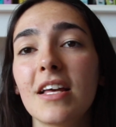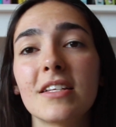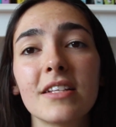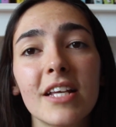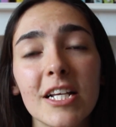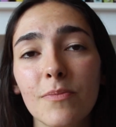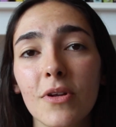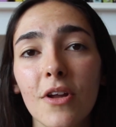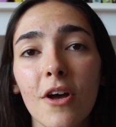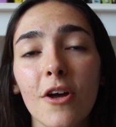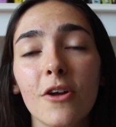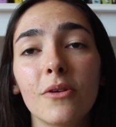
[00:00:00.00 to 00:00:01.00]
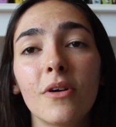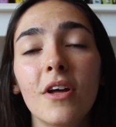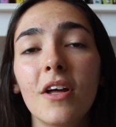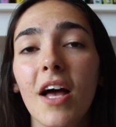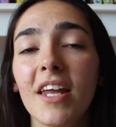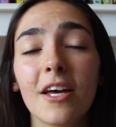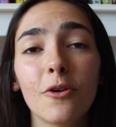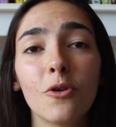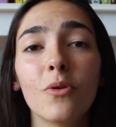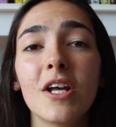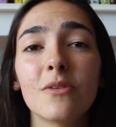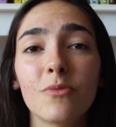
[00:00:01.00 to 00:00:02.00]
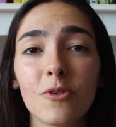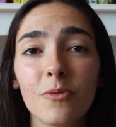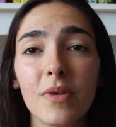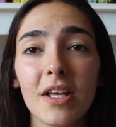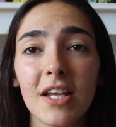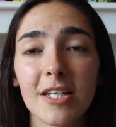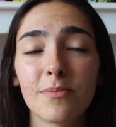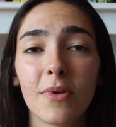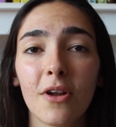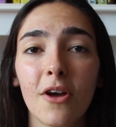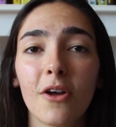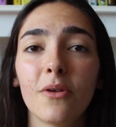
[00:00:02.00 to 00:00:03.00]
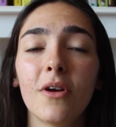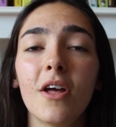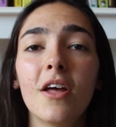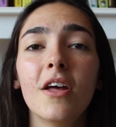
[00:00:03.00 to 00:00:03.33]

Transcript: there's links below and there always will be links below